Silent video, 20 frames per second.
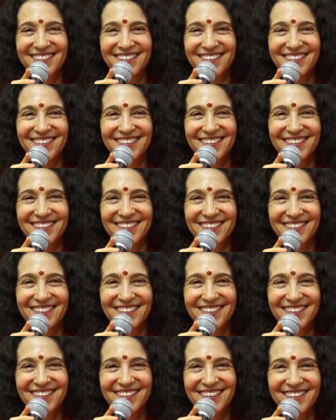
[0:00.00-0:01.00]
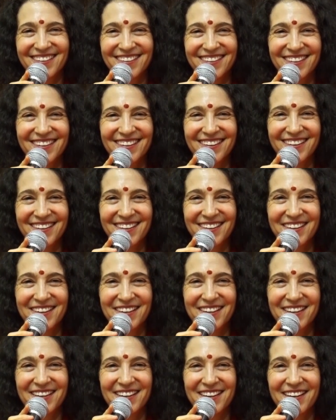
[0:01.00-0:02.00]

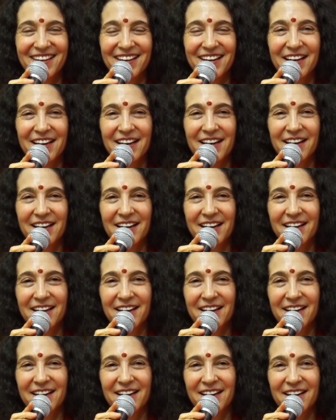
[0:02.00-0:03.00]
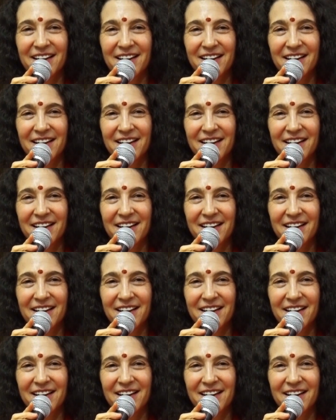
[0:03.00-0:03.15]
(no one is talking)